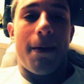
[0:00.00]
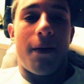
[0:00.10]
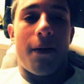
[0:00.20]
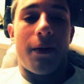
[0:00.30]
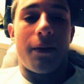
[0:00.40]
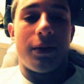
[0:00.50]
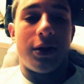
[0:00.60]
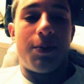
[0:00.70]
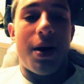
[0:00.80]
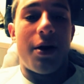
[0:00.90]
you know
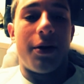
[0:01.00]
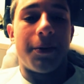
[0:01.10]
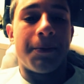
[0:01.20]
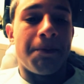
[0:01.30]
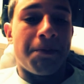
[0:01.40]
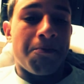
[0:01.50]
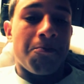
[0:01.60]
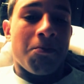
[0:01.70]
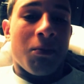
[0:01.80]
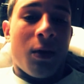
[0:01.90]
it's better
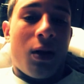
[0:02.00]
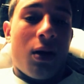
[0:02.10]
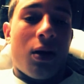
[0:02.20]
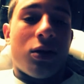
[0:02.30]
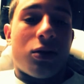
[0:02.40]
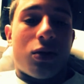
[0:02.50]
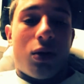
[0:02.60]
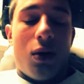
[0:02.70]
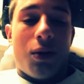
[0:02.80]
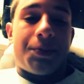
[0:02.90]

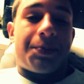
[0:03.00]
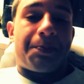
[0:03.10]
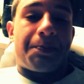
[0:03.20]
so